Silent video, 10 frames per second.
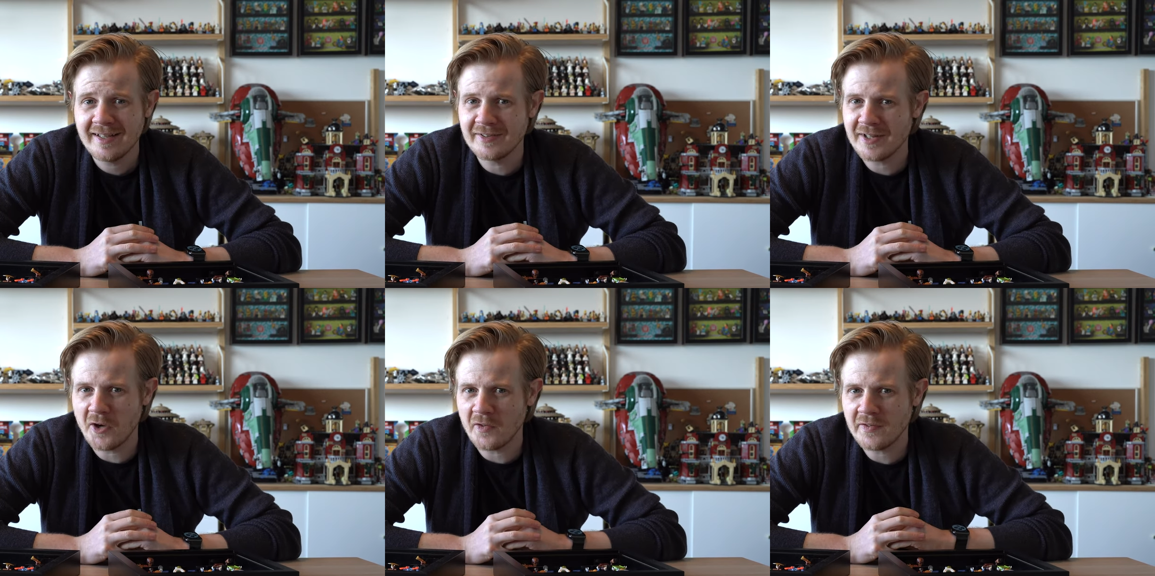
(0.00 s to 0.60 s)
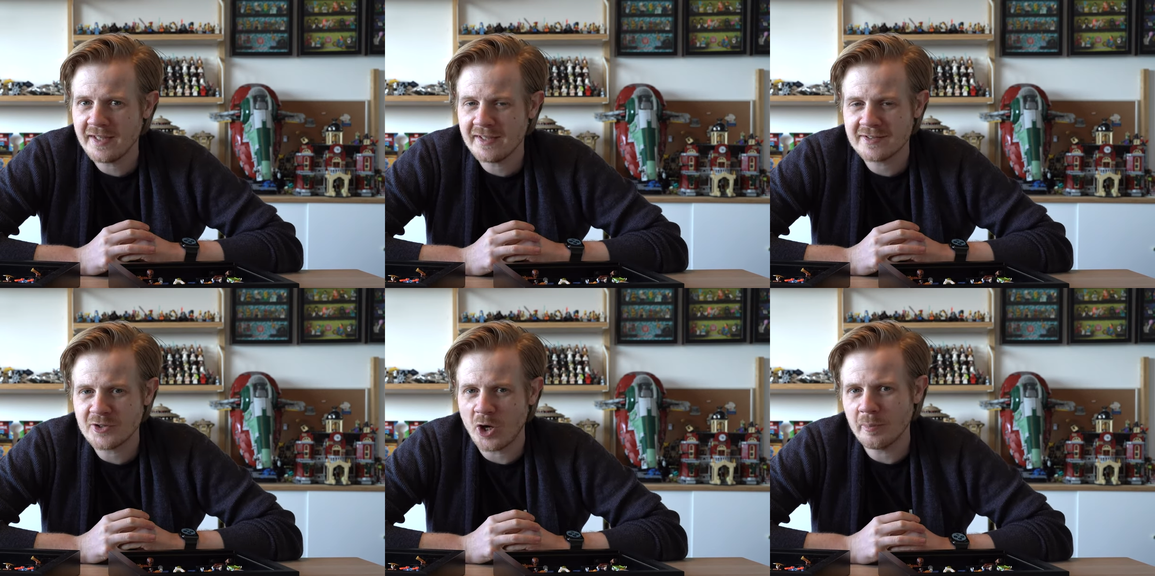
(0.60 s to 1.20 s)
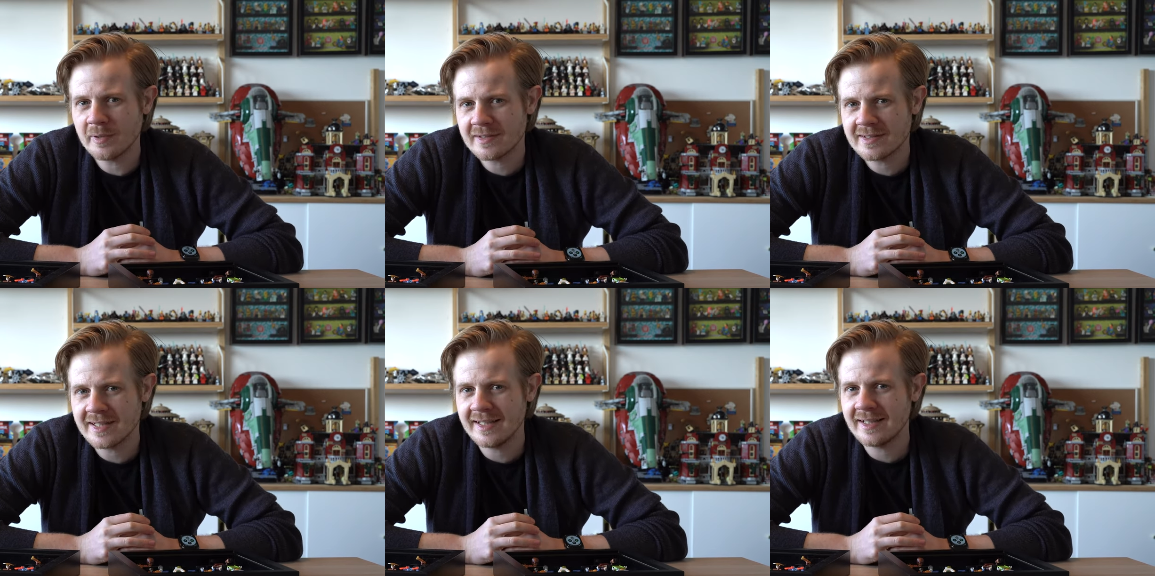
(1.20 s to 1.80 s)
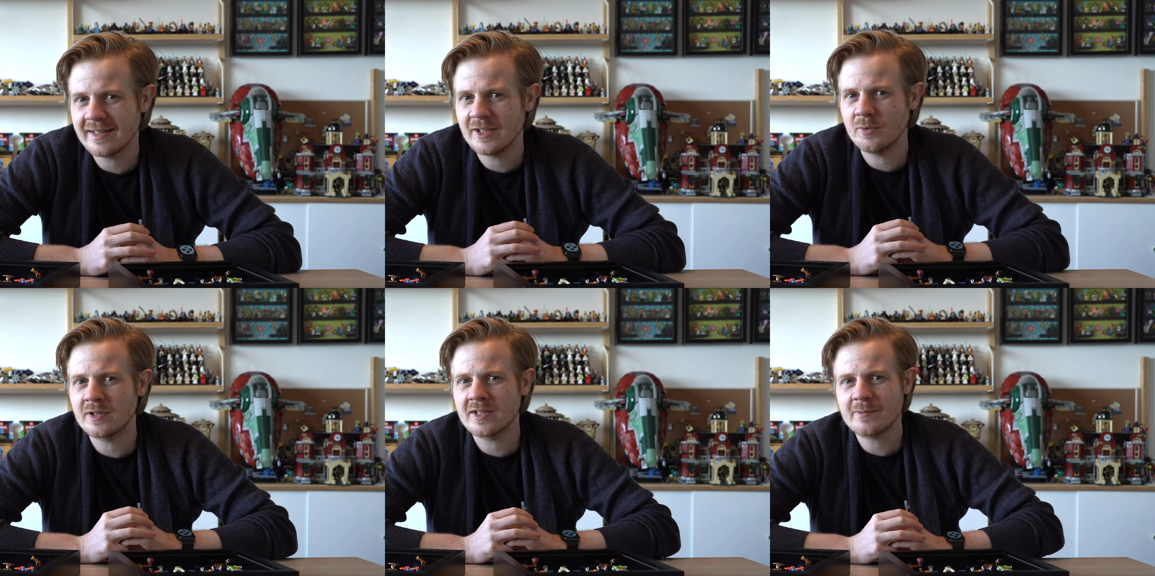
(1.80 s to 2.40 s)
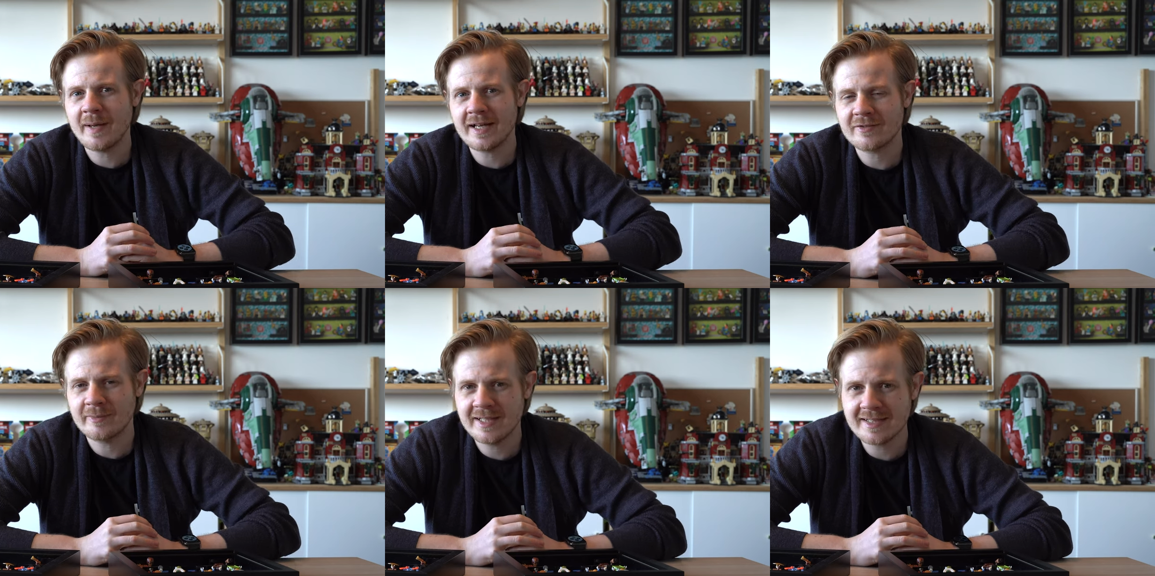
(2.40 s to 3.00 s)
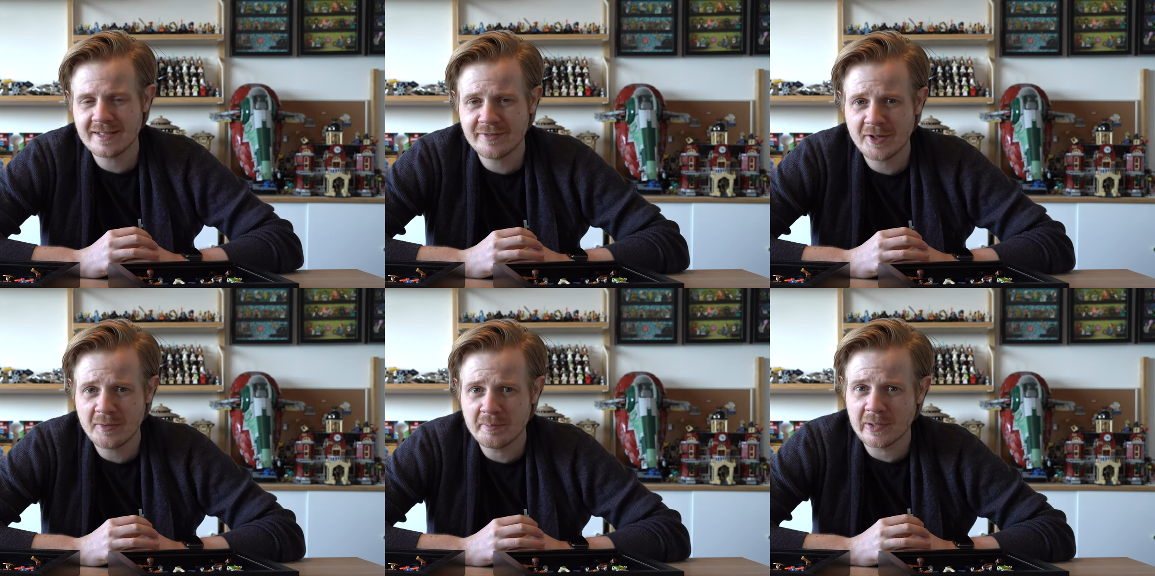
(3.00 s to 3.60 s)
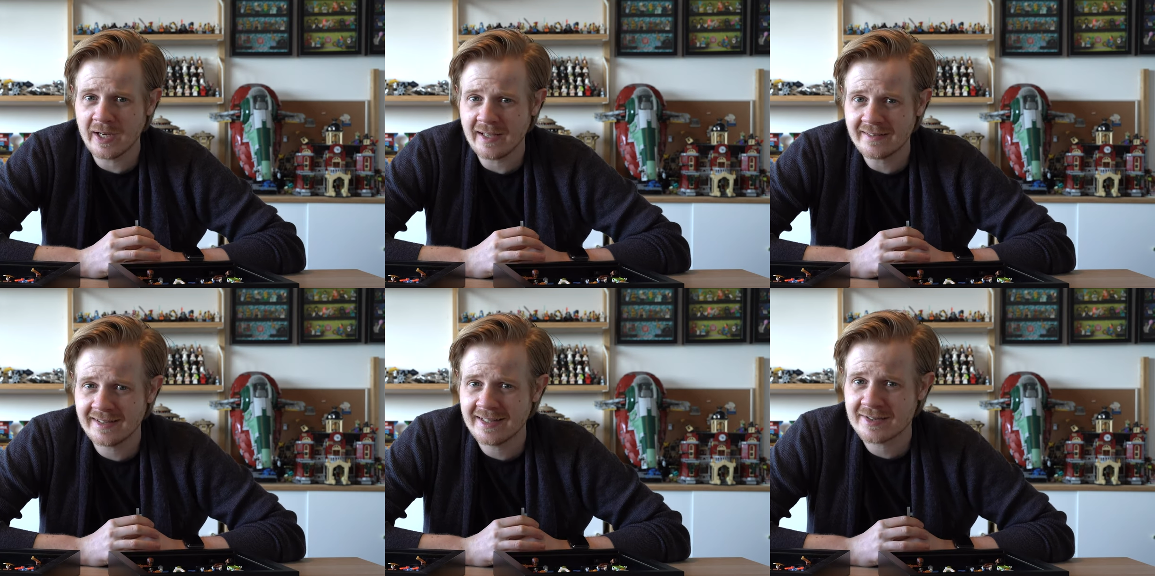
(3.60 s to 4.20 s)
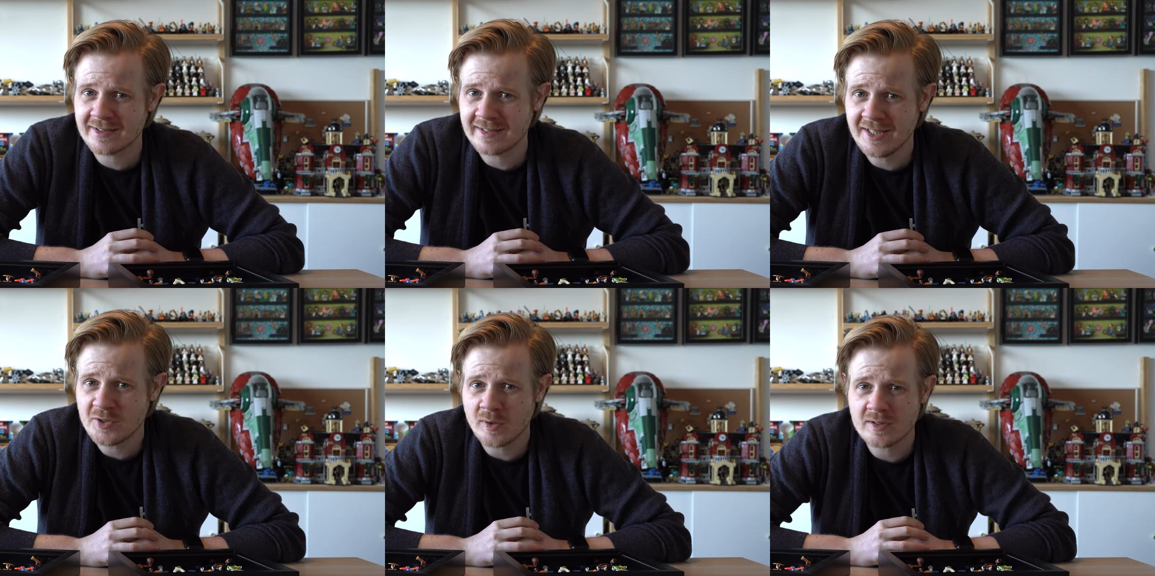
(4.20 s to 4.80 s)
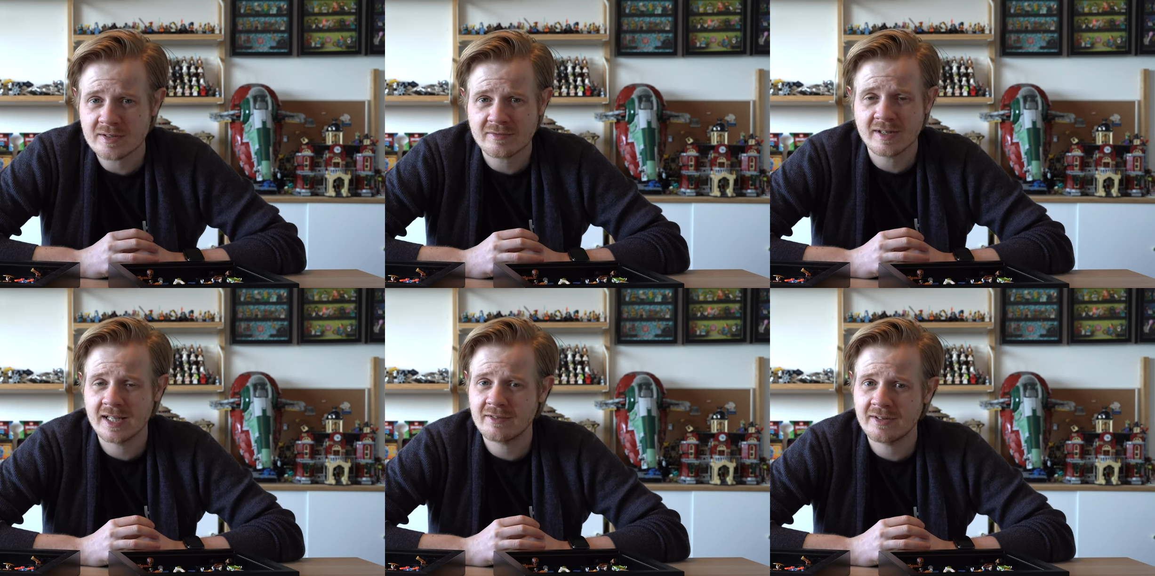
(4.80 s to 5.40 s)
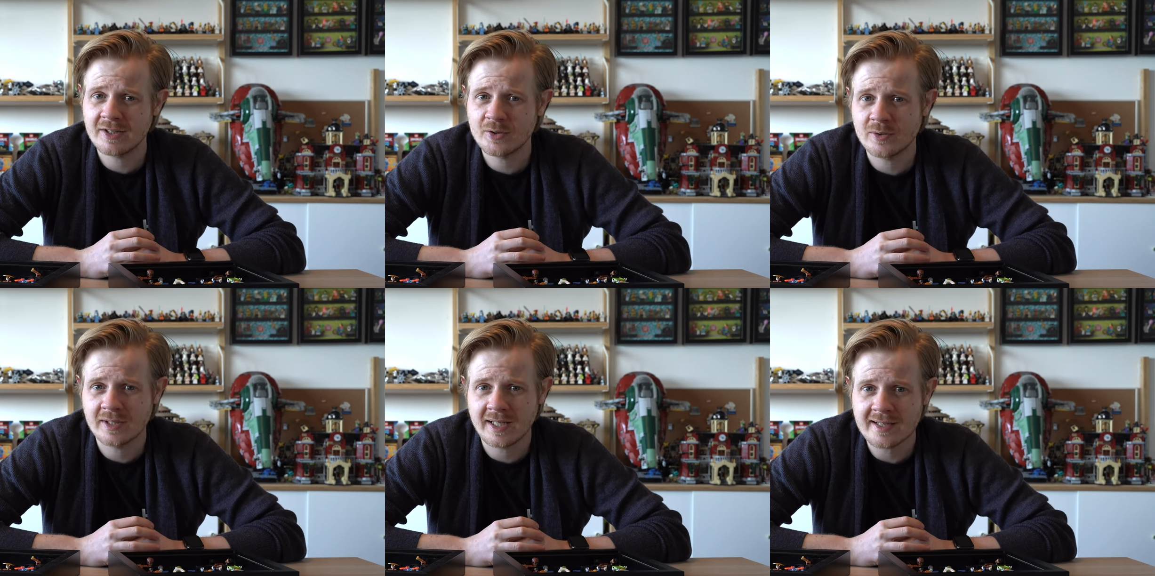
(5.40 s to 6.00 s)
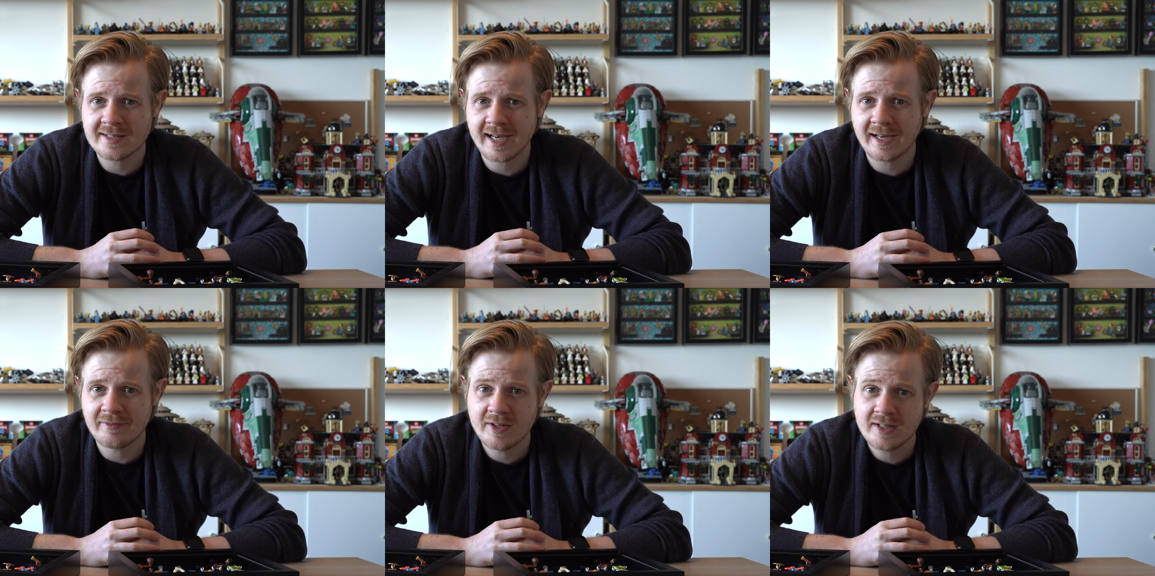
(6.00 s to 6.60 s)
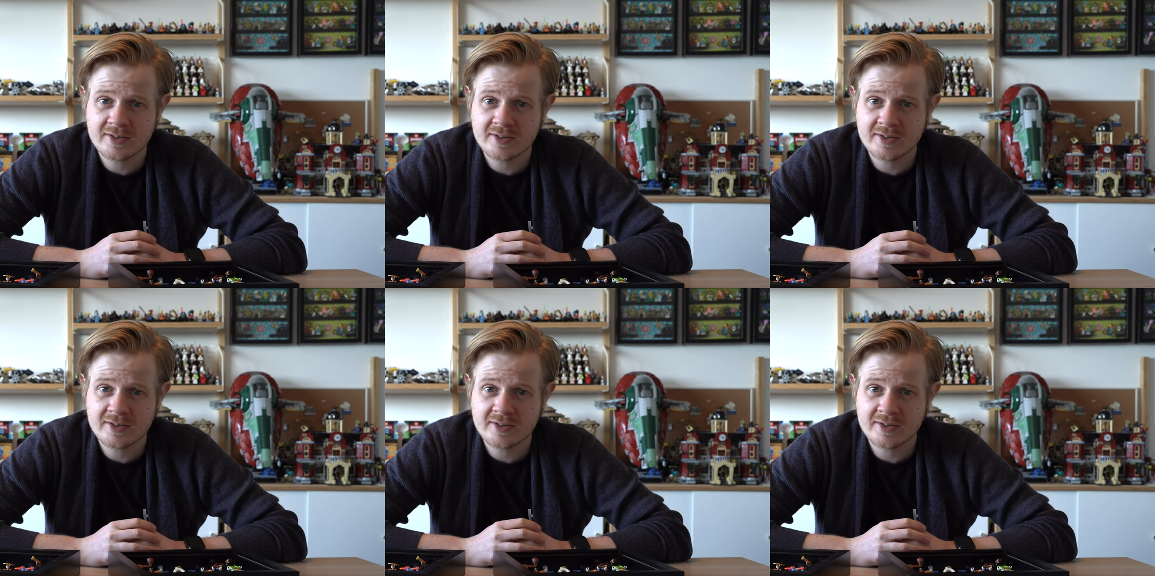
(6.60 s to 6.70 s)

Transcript: they're not the top tier that you would expect from a Disney film, but I think these niche ones are really, really cool and nice to have.